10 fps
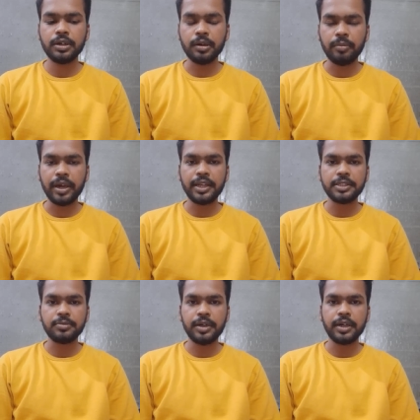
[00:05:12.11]

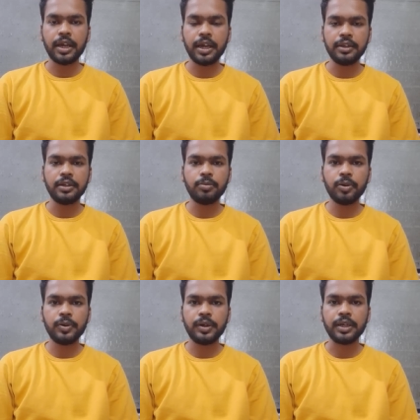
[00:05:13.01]
management and
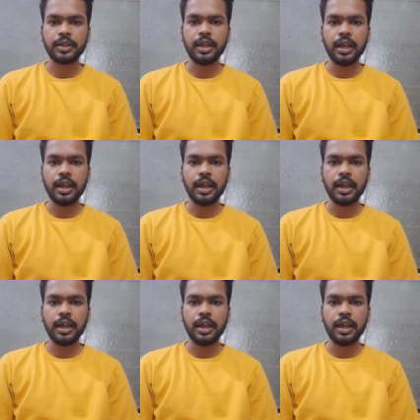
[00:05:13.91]
reporting